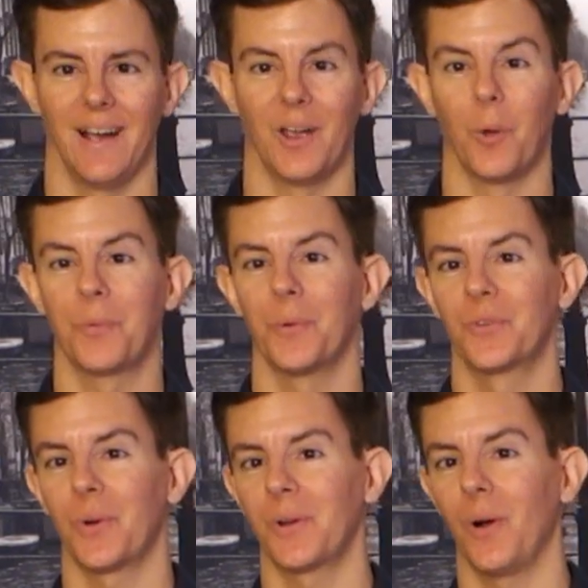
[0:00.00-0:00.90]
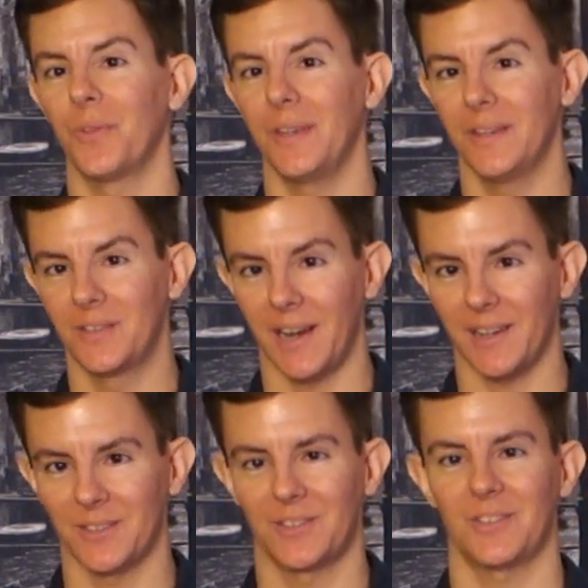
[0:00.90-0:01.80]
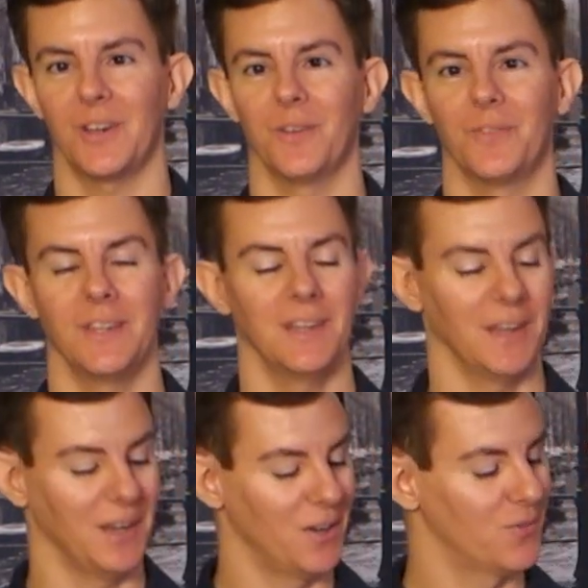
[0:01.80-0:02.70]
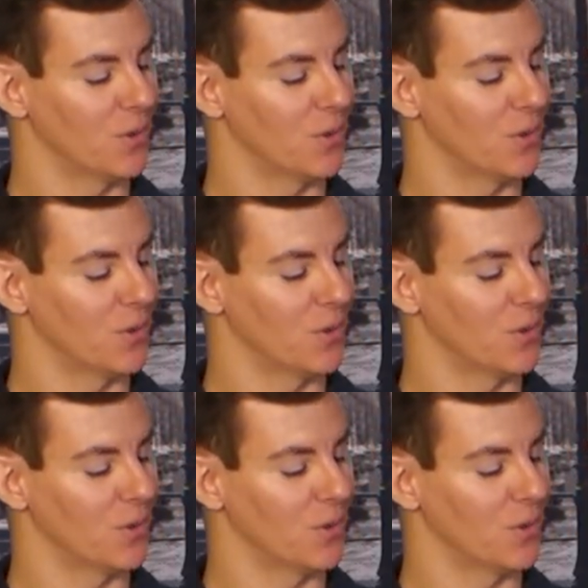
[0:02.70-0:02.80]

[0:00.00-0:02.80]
I hope you enjoyed all the tests of the Eve